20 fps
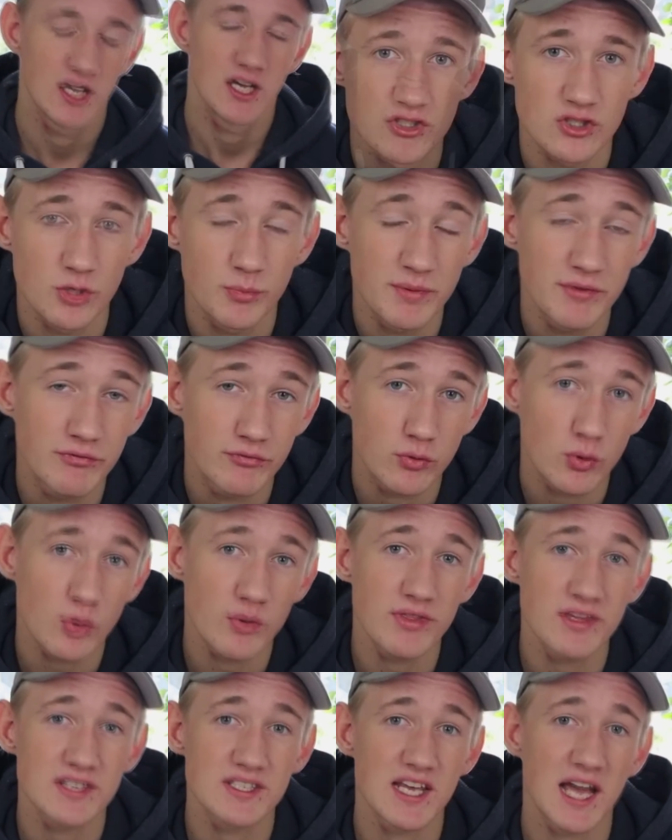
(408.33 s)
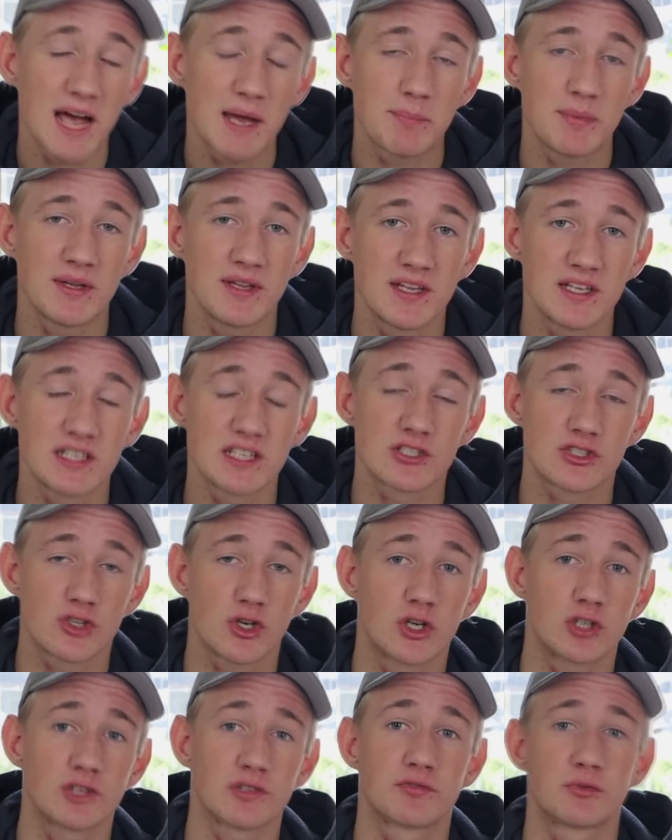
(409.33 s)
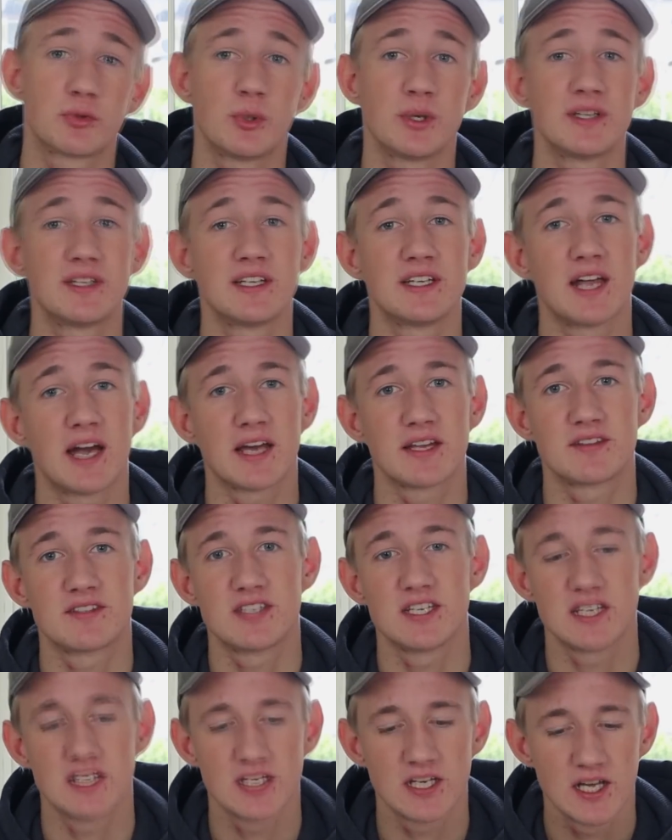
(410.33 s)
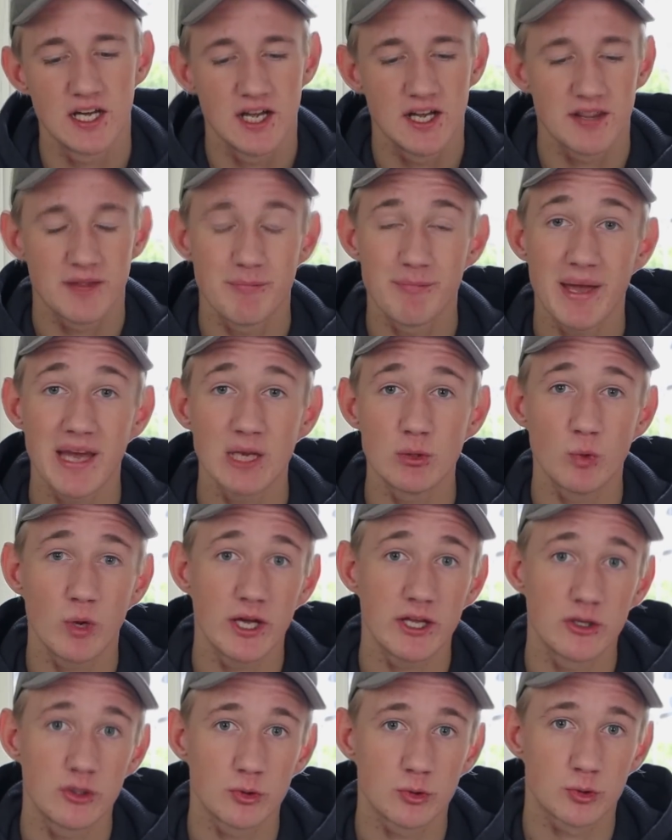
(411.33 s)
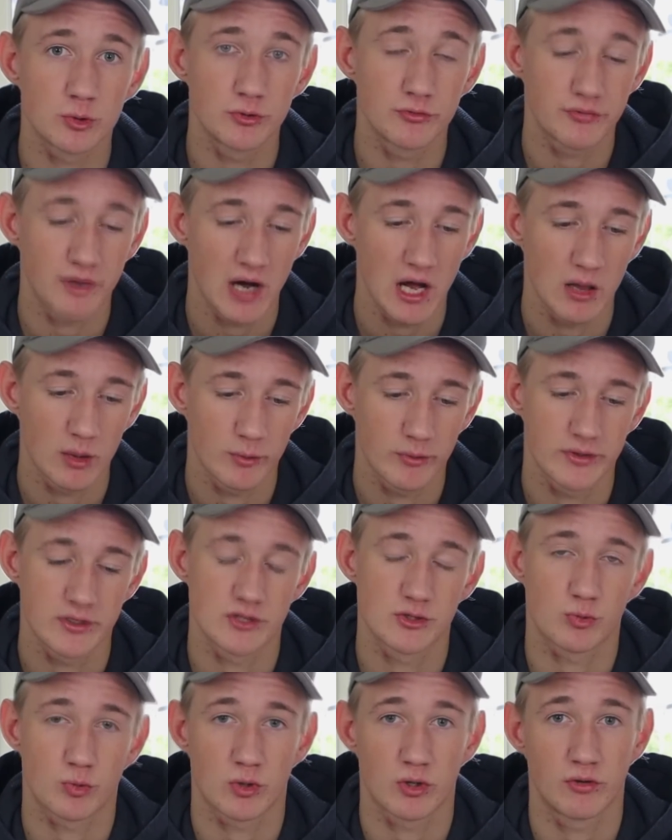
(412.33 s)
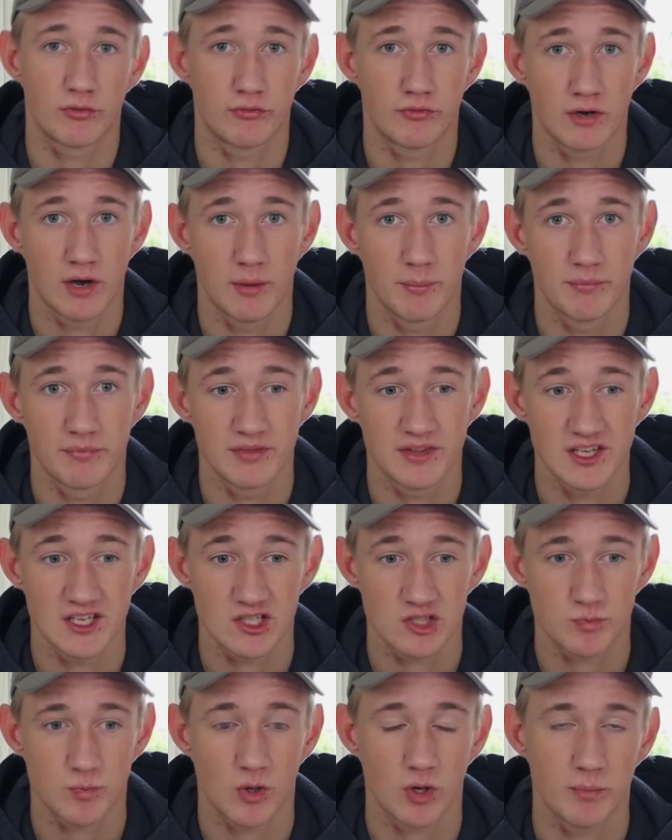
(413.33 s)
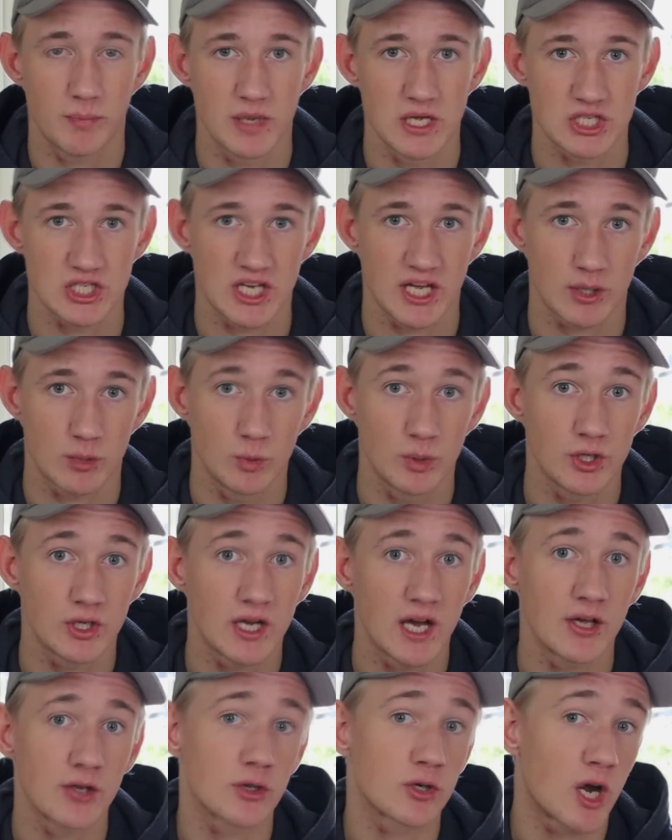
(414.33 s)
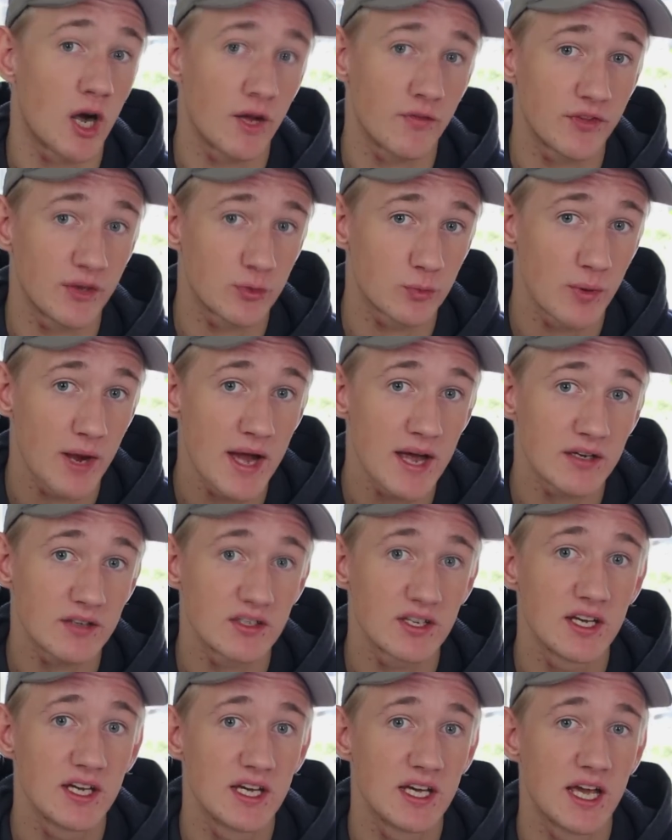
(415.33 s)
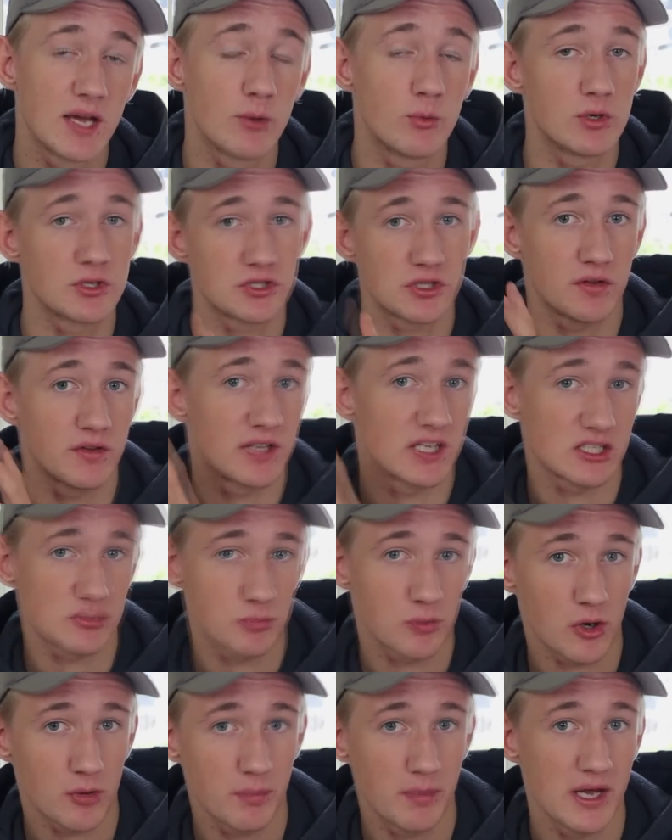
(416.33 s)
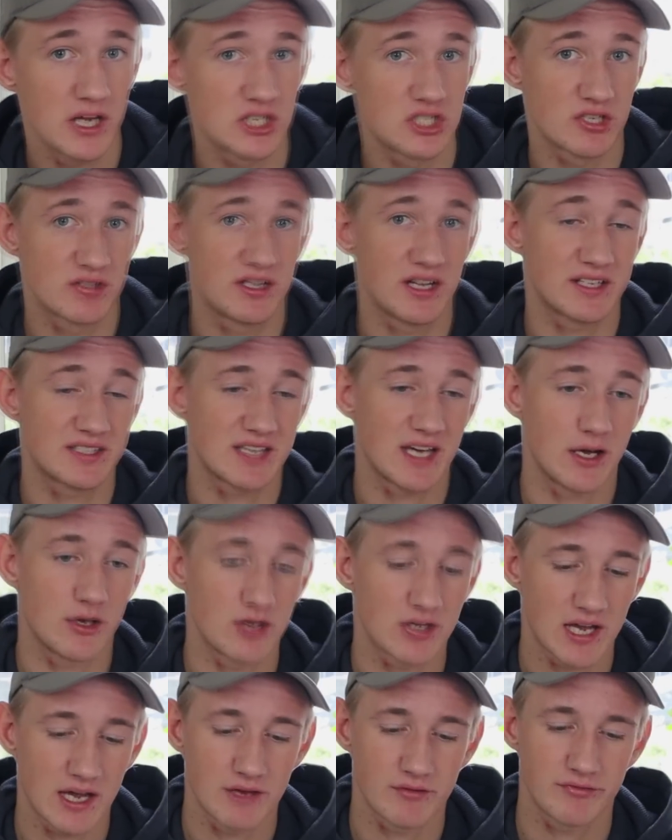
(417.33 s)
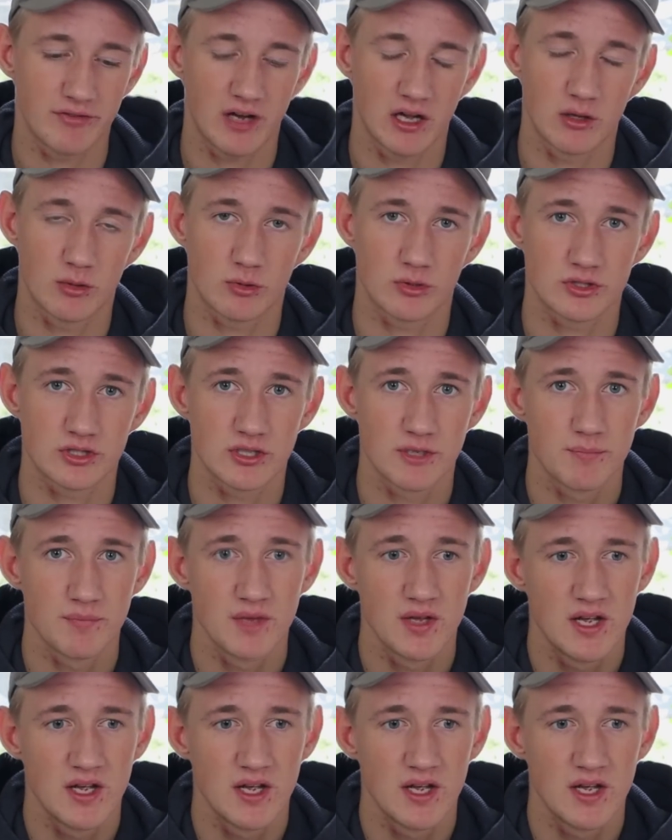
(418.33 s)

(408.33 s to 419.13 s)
So before this happened in the start of 2019, the main way you grew followers were from the Explore page. Like when you got your content ranked, it was on the Explore page. That's how you gained followers.